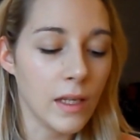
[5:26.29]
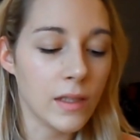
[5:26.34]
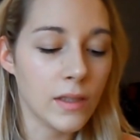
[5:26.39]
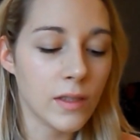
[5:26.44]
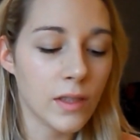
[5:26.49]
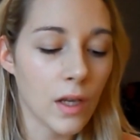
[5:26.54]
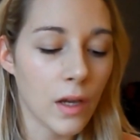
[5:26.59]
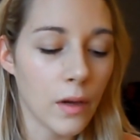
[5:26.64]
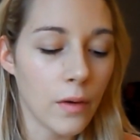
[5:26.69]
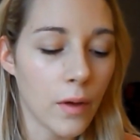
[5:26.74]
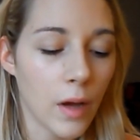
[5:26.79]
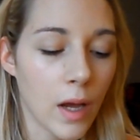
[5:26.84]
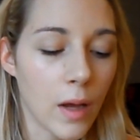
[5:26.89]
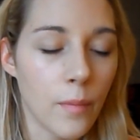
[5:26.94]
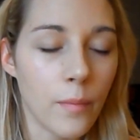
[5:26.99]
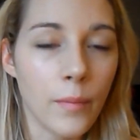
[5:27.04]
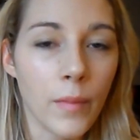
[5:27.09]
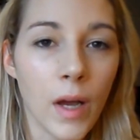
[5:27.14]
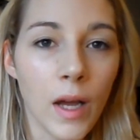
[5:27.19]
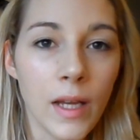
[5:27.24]

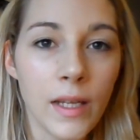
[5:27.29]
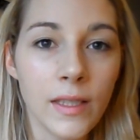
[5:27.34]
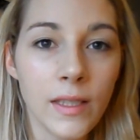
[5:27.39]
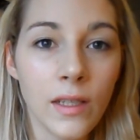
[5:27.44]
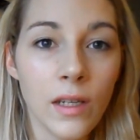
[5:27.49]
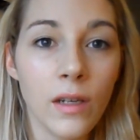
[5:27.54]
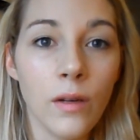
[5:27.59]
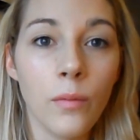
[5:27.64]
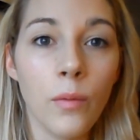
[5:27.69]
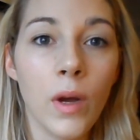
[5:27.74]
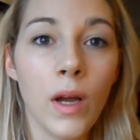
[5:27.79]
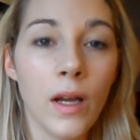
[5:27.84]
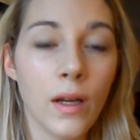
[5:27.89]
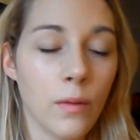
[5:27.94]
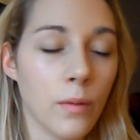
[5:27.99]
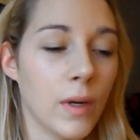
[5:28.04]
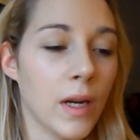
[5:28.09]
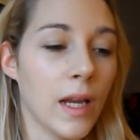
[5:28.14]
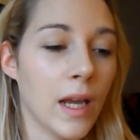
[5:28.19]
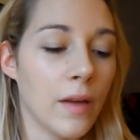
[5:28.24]
So it's going to
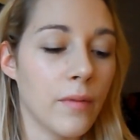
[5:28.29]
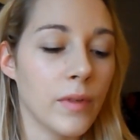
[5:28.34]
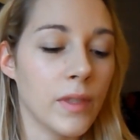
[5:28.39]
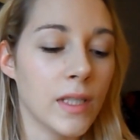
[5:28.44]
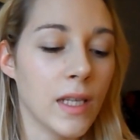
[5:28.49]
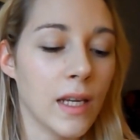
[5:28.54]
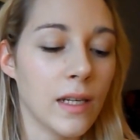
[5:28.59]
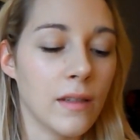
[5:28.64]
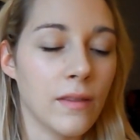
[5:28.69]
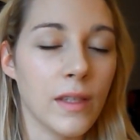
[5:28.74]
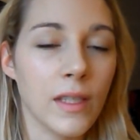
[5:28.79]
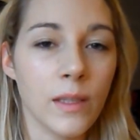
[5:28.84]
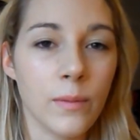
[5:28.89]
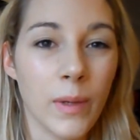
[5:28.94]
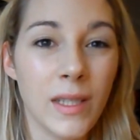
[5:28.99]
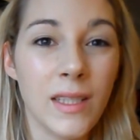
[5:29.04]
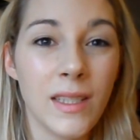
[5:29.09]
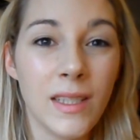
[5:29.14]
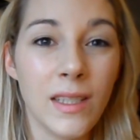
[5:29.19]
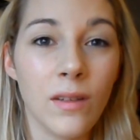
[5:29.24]
work when I have a tan and things,
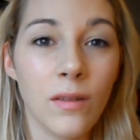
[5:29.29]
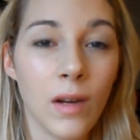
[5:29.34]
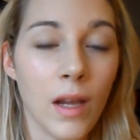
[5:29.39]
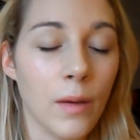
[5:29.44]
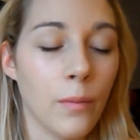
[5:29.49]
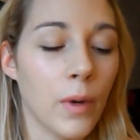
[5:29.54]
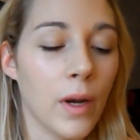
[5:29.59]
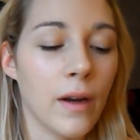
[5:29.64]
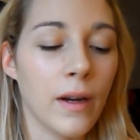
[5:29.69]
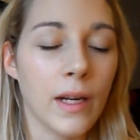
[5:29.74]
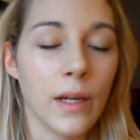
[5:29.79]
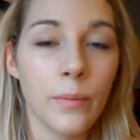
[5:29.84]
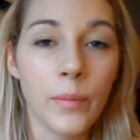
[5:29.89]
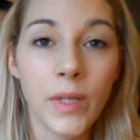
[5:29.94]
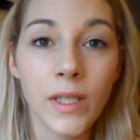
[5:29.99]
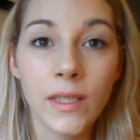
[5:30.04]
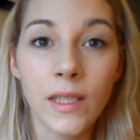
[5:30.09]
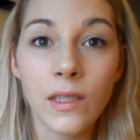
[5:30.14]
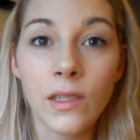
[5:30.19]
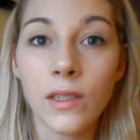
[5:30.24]
but I still like wearing
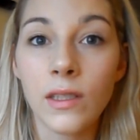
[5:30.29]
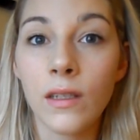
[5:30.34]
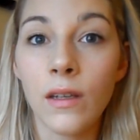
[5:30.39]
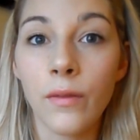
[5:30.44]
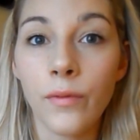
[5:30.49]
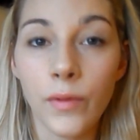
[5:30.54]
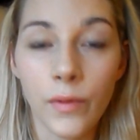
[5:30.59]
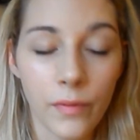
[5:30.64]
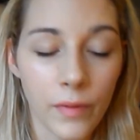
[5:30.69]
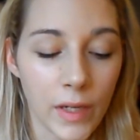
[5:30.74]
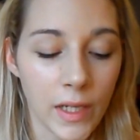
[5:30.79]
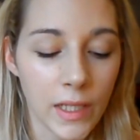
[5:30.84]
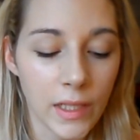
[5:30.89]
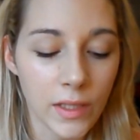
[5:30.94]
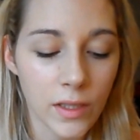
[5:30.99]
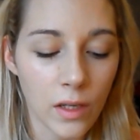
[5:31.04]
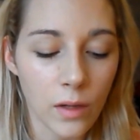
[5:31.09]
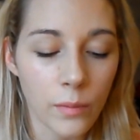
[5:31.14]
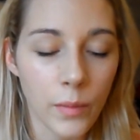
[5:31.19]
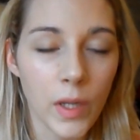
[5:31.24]
it because I just love the
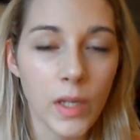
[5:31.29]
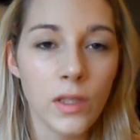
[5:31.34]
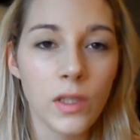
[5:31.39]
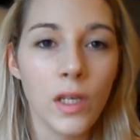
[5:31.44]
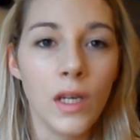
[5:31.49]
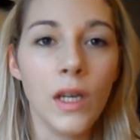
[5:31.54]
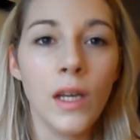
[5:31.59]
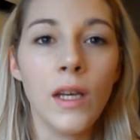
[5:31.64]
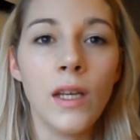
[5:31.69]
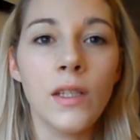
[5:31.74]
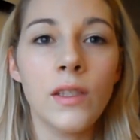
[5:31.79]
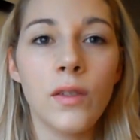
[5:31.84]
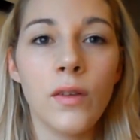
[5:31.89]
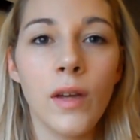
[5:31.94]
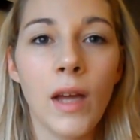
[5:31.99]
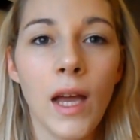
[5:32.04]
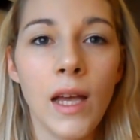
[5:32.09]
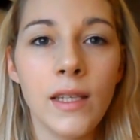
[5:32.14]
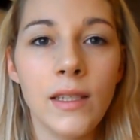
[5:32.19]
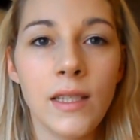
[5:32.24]
finish so much.
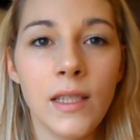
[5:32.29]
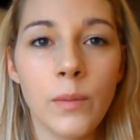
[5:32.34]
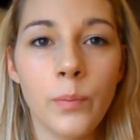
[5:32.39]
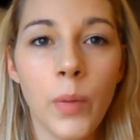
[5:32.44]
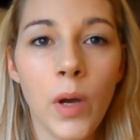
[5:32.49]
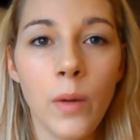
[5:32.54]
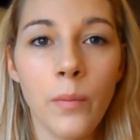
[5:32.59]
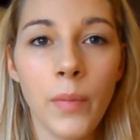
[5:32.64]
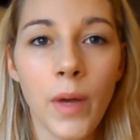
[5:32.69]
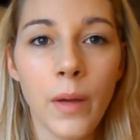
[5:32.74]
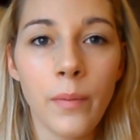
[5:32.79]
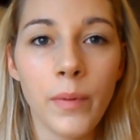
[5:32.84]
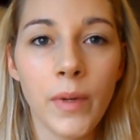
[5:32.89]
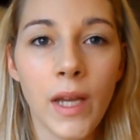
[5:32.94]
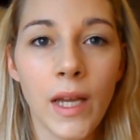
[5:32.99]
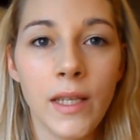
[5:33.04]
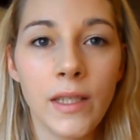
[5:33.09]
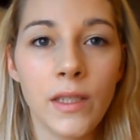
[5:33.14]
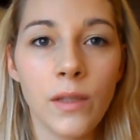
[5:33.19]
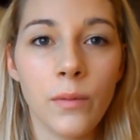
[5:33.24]
So it has this pump
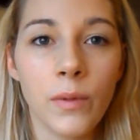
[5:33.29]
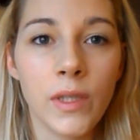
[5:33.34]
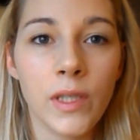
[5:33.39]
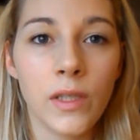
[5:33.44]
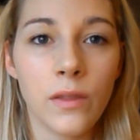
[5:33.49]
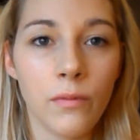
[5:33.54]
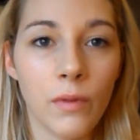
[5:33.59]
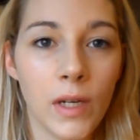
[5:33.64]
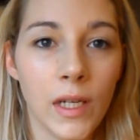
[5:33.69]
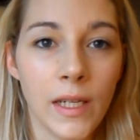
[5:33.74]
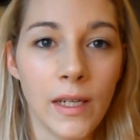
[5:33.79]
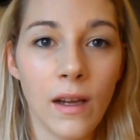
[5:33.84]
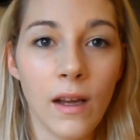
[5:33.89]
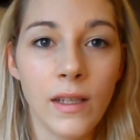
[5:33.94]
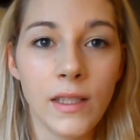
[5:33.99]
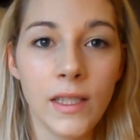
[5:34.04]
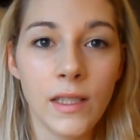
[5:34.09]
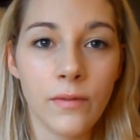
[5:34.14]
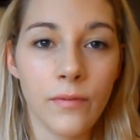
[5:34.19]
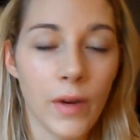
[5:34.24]
applicator, which is really
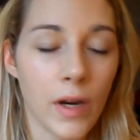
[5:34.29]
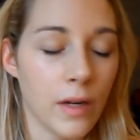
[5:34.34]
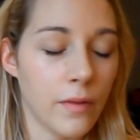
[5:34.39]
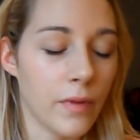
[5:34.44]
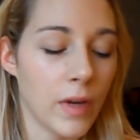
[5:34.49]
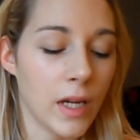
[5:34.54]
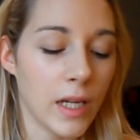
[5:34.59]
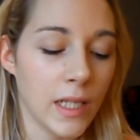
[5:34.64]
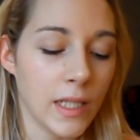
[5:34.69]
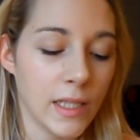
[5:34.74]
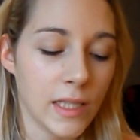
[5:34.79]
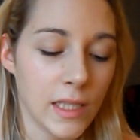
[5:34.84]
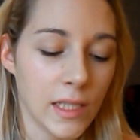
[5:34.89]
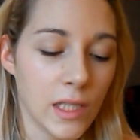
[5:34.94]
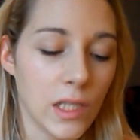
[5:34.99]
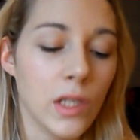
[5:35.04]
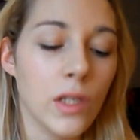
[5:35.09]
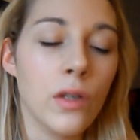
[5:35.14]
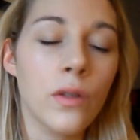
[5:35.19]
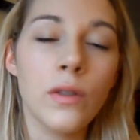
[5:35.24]
nice. It's very
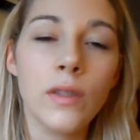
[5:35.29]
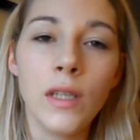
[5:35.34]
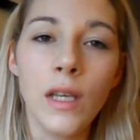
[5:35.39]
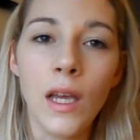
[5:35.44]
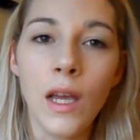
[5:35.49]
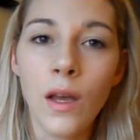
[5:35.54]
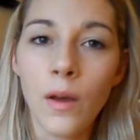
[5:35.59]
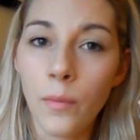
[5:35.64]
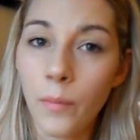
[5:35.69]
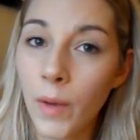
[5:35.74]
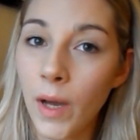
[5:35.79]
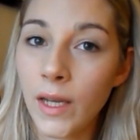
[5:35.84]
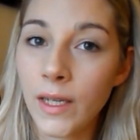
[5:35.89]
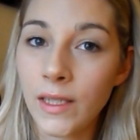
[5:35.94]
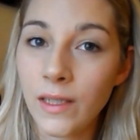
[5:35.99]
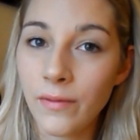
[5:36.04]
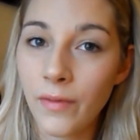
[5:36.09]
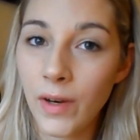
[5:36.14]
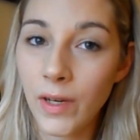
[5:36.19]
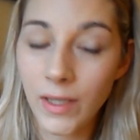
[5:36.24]
easy to use.
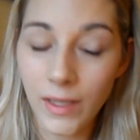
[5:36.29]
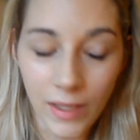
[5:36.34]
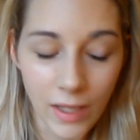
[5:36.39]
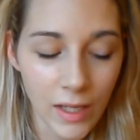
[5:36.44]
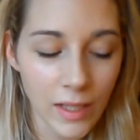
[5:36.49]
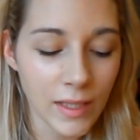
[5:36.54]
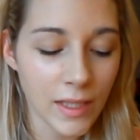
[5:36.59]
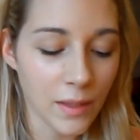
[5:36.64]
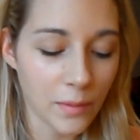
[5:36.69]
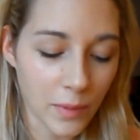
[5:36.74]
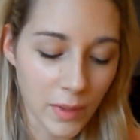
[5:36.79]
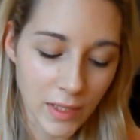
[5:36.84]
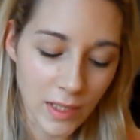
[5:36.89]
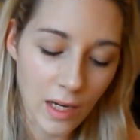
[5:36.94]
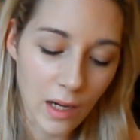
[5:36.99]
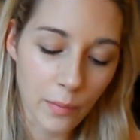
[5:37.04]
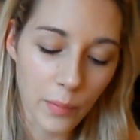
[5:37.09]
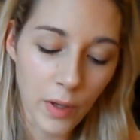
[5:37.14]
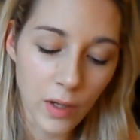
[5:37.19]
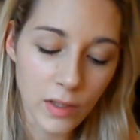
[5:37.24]
Mine is very dirty,
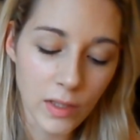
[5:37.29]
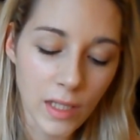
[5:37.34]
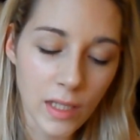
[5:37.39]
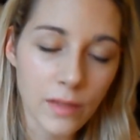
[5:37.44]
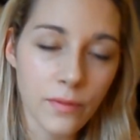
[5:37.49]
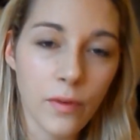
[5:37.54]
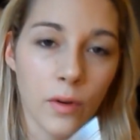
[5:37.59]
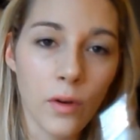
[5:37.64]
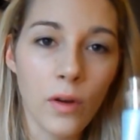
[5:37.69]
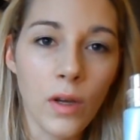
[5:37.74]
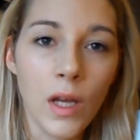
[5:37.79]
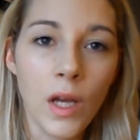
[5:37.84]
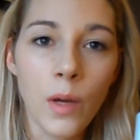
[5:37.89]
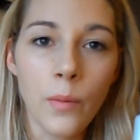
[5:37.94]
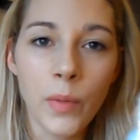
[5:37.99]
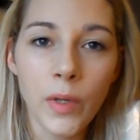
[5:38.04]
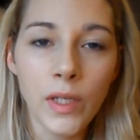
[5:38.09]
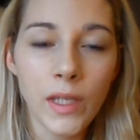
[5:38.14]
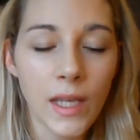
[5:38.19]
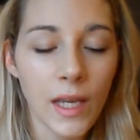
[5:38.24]
which I apologise for,
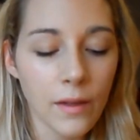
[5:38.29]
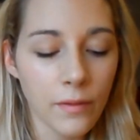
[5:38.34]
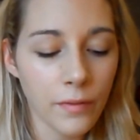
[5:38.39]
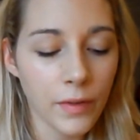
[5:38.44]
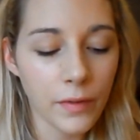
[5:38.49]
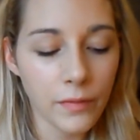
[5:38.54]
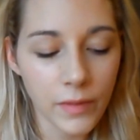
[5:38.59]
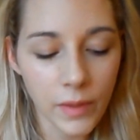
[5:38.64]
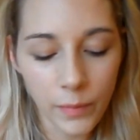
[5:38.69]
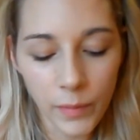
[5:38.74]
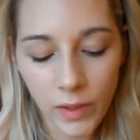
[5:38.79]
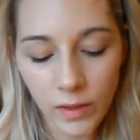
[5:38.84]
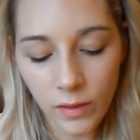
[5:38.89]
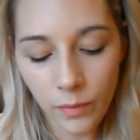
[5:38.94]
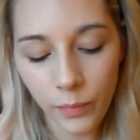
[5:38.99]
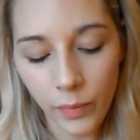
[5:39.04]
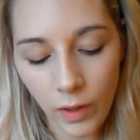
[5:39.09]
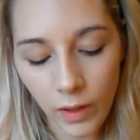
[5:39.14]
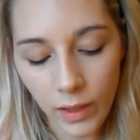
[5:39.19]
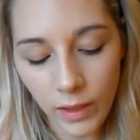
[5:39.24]
but you get 50
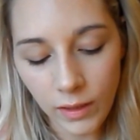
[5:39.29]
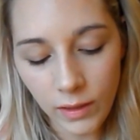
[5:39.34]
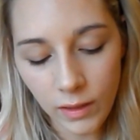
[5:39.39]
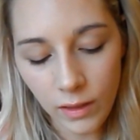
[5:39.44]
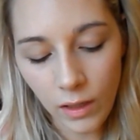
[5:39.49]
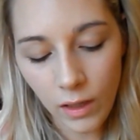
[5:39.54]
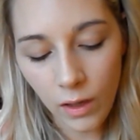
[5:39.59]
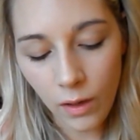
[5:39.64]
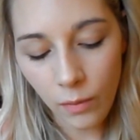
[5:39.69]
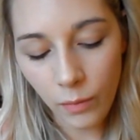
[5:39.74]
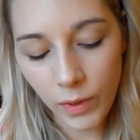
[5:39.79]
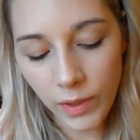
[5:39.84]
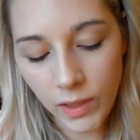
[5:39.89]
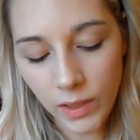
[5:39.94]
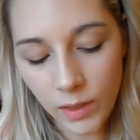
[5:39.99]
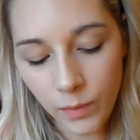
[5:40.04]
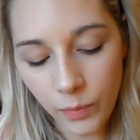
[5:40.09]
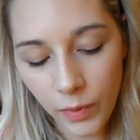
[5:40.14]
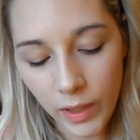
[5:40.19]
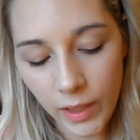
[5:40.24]
ml of product,
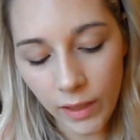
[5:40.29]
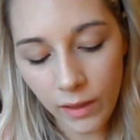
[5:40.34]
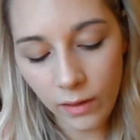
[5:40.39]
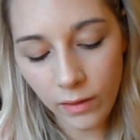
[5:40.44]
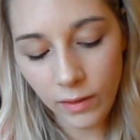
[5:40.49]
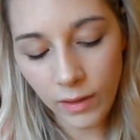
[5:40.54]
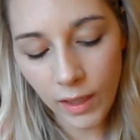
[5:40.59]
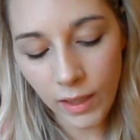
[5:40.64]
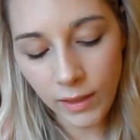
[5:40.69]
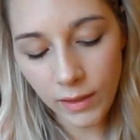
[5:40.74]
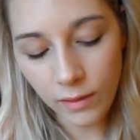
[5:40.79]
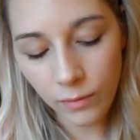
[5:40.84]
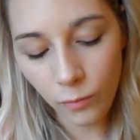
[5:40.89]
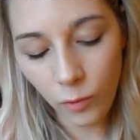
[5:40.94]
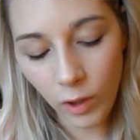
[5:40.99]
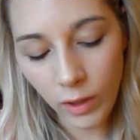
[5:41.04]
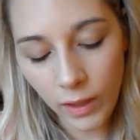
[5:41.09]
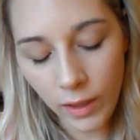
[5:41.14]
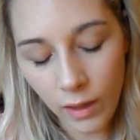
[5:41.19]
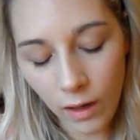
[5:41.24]
which is pretty good. That's
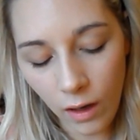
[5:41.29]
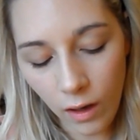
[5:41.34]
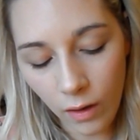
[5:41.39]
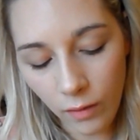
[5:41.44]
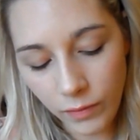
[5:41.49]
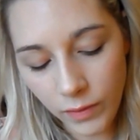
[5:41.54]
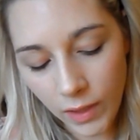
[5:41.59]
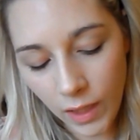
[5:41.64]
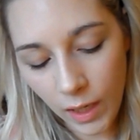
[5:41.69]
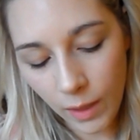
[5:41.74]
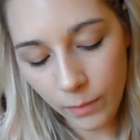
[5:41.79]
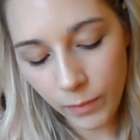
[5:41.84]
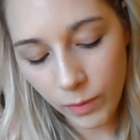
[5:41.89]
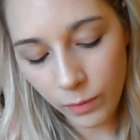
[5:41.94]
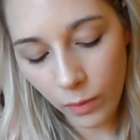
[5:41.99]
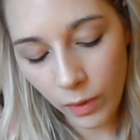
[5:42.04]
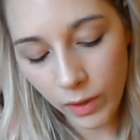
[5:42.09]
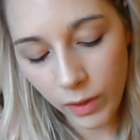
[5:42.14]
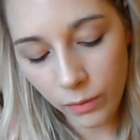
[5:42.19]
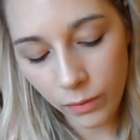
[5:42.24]
1.5
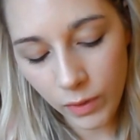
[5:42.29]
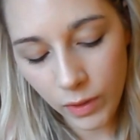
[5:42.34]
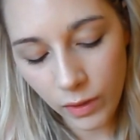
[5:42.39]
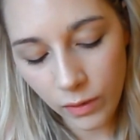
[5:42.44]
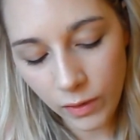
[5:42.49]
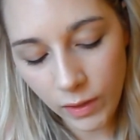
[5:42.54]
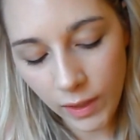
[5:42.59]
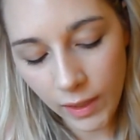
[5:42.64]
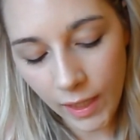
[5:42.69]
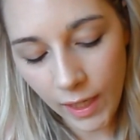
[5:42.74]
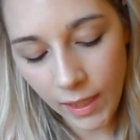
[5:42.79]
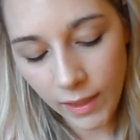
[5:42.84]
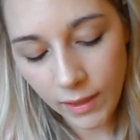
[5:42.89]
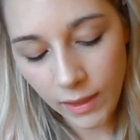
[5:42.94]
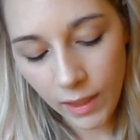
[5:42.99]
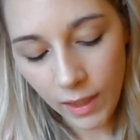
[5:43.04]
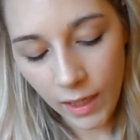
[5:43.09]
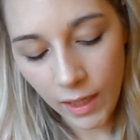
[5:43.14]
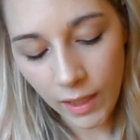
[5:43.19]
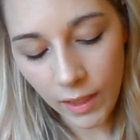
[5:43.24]
times what you would usually
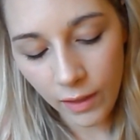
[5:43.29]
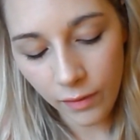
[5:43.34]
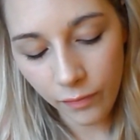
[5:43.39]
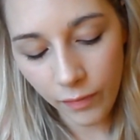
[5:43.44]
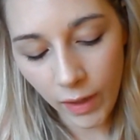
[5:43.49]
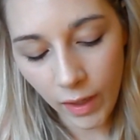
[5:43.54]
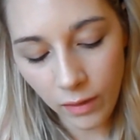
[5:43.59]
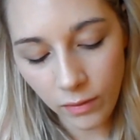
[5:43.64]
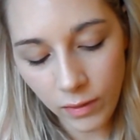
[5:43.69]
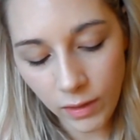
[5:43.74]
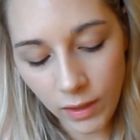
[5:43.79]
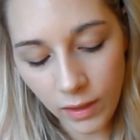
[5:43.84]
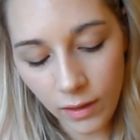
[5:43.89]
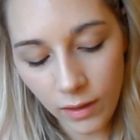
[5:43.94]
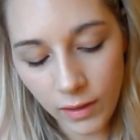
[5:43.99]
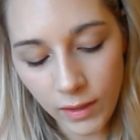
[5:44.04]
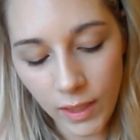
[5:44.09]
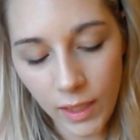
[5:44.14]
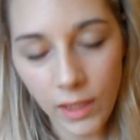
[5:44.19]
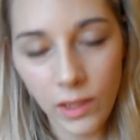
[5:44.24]
get in a
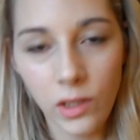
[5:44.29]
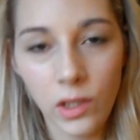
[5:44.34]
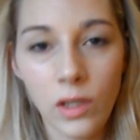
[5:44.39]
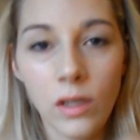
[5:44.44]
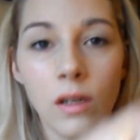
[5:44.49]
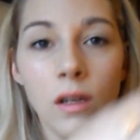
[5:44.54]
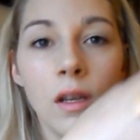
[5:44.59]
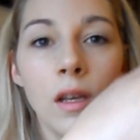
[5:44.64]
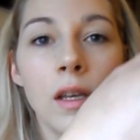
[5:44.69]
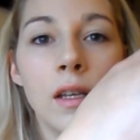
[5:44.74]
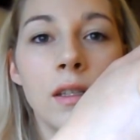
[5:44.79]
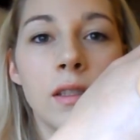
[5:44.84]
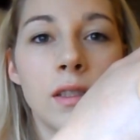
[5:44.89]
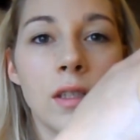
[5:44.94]
foundation.